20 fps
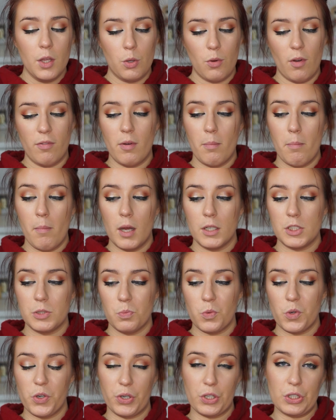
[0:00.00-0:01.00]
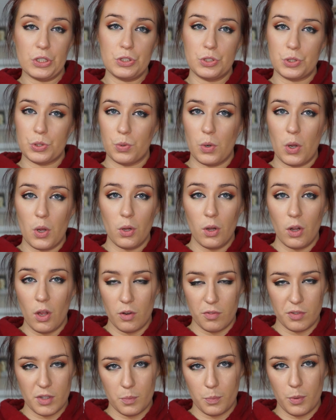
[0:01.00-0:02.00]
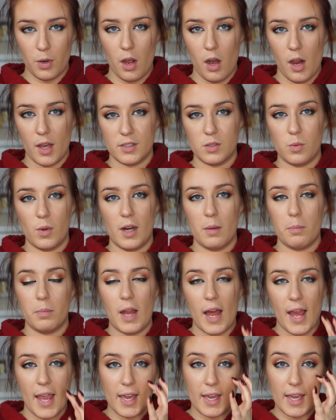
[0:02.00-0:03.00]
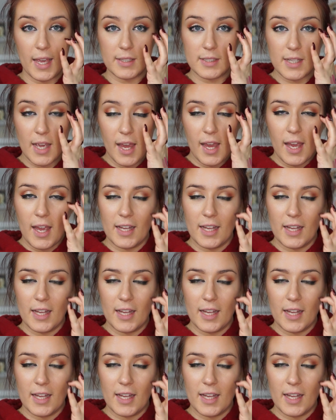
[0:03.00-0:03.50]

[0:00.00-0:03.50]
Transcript: You have a much more control over the product when applying it.